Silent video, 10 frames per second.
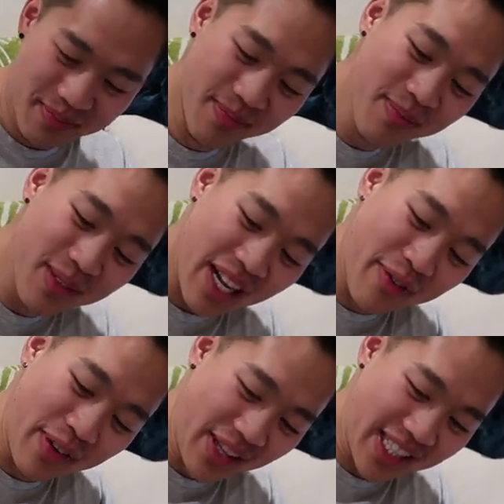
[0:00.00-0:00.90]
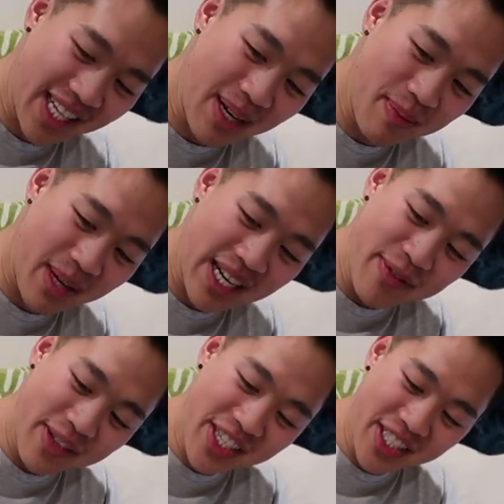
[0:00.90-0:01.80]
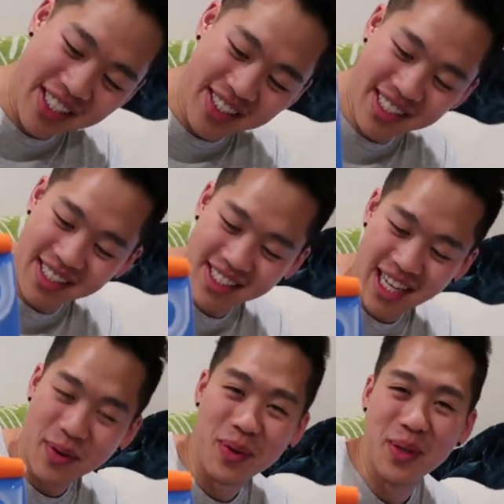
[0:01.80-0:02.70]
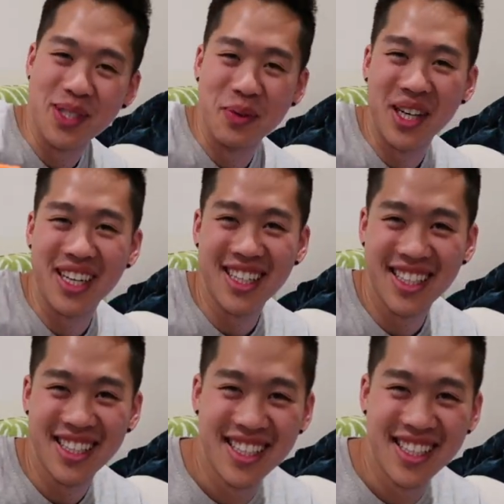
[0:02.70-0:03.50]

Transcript: Yeah. And I filled this up and I didn't finish it. I don't want to waste the water.